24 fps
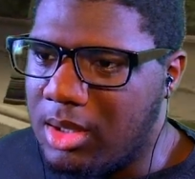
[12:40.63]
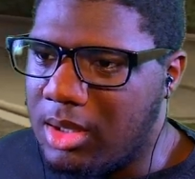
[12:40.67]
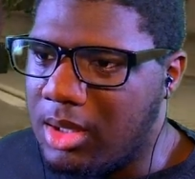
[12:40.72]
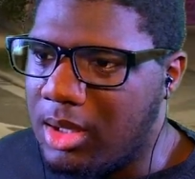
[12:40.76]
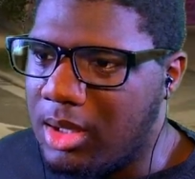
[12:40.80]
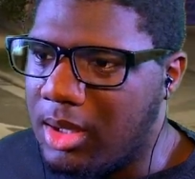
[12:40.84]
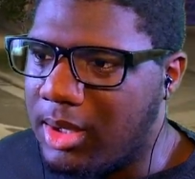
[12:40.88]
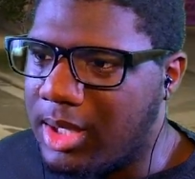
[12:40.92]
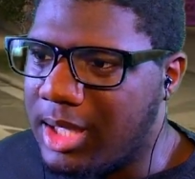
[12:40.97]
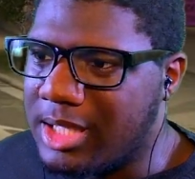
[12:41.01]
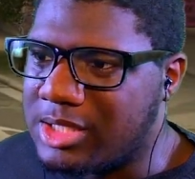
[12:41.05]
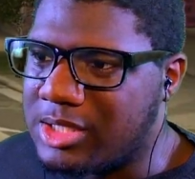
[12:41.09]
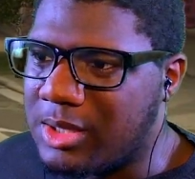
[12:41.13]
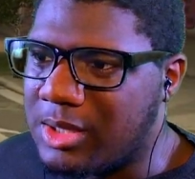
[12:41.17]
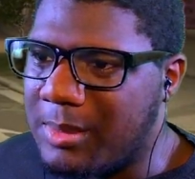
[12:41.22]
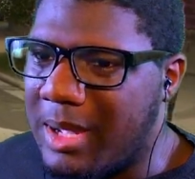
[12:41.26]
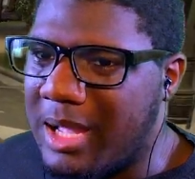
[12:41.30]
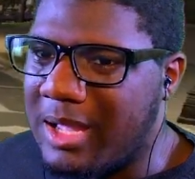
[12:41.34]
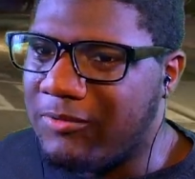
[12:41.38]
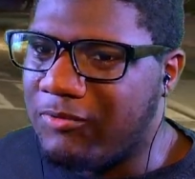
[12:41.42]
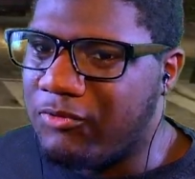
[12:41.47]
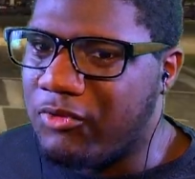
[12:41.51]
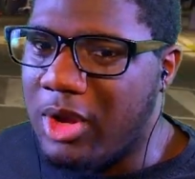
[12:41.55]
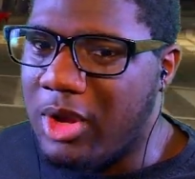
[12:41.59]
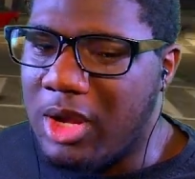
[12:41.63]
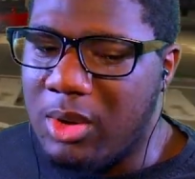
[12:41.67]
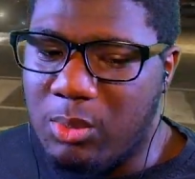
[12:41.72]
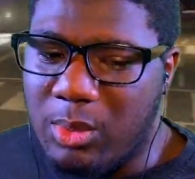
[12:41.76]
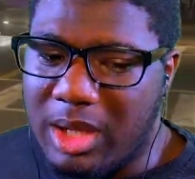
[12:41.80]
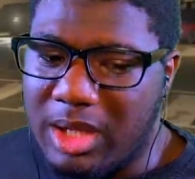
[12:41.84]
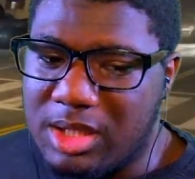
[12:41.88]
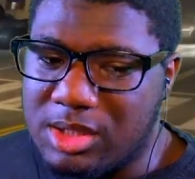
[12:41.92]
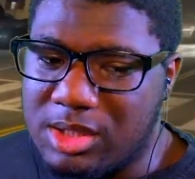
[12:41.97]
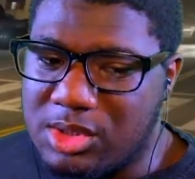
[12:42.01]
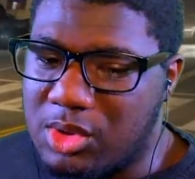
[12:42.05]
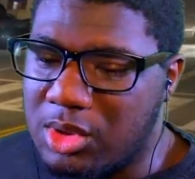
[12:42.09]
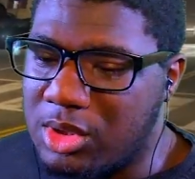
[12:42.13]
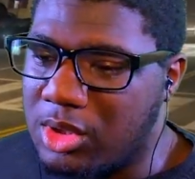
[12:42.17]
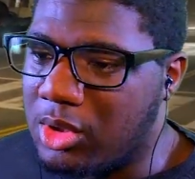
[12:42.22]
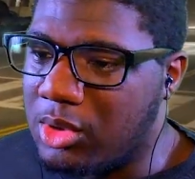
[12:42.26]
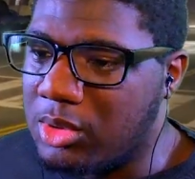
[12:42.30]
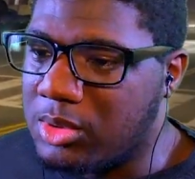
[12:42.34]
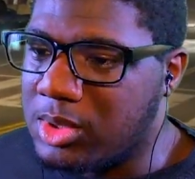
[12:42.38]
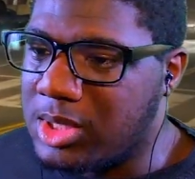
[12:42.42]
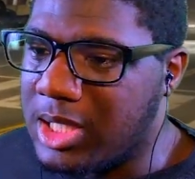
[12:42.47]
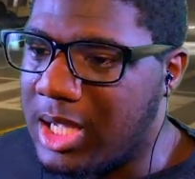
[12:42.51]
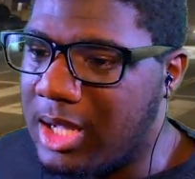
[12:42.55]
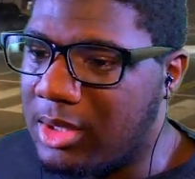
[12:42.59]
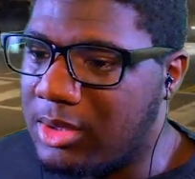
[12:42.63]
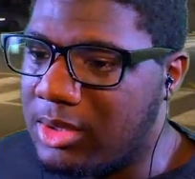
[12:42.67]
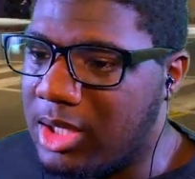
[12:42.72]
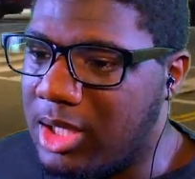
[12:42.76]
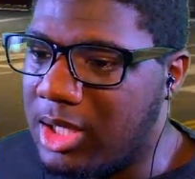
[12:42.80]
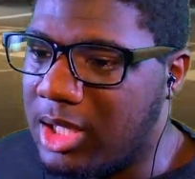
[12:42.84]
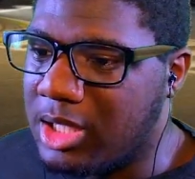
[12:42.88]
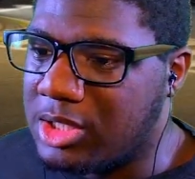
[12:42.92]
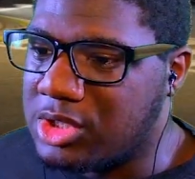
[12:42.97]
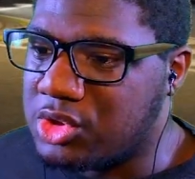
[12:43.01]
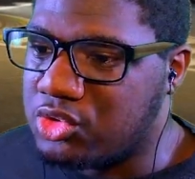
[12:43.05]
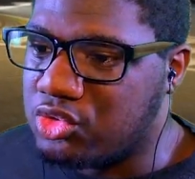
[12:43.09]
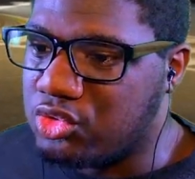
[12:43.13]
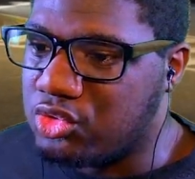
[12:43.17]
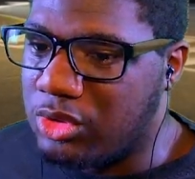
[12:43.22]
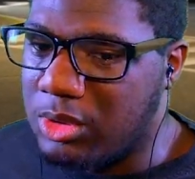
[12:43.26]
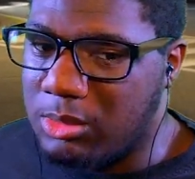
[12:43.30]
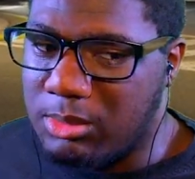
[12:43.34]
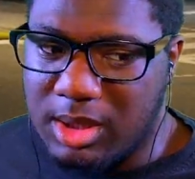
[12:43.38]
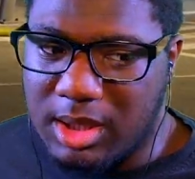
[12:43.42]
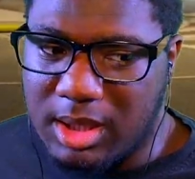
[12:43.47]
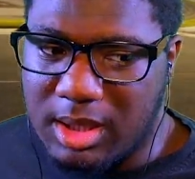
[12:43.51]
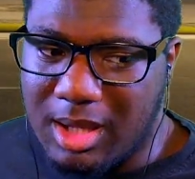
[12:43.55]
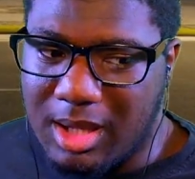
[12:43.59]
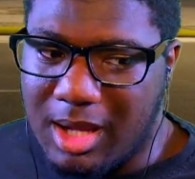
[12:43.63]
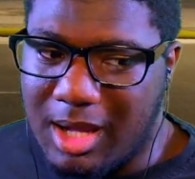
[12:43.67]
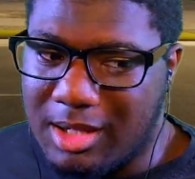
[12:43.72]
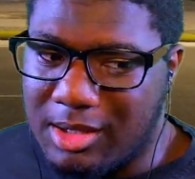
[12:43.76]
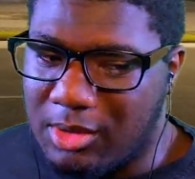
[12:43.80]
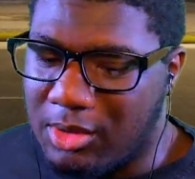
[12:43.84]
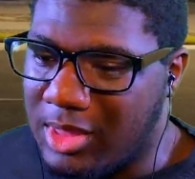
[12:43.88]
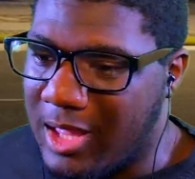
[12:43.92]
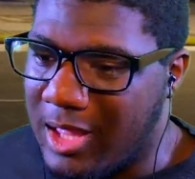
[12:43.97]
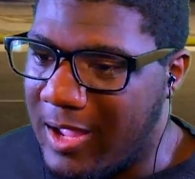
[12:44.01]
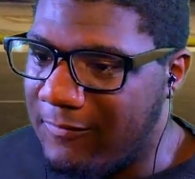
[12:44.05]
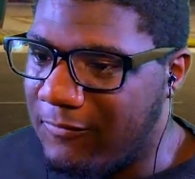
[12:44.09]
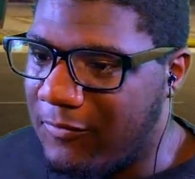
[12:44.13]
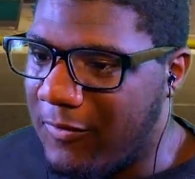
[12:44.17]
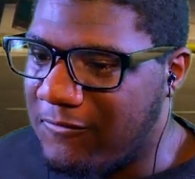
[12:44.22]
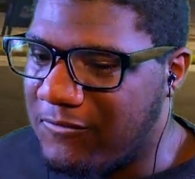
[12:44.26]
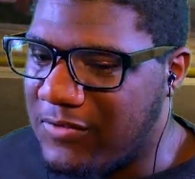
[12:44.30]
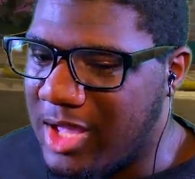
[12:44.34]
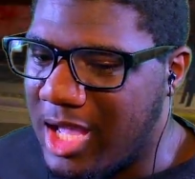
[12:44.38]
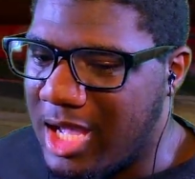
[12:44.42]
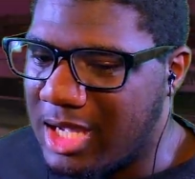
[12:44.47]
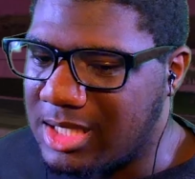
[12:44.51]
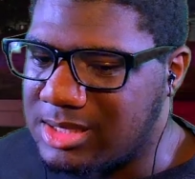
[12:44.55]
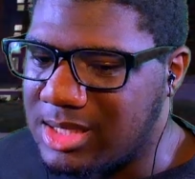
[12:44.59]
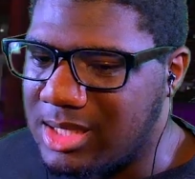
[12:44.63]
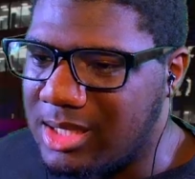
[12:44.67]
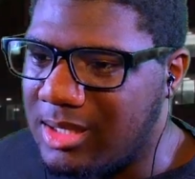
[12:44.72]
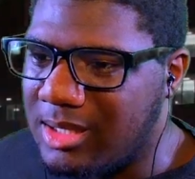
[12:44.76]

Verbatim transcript: Okay, so my frame rate is going to go down extremely. I know that for a fact.